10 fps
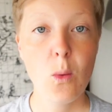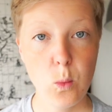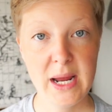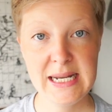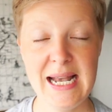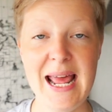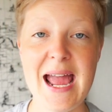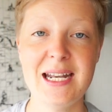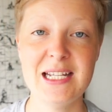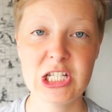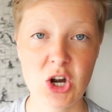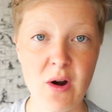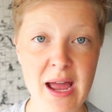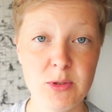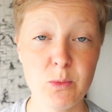When Leiya
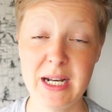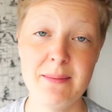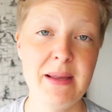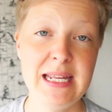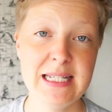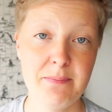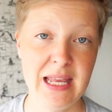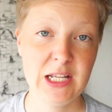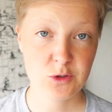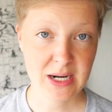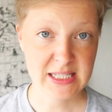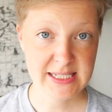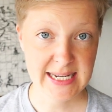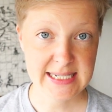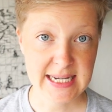describes what it means being
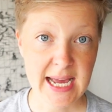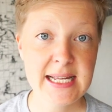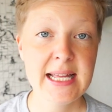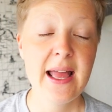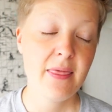transgender,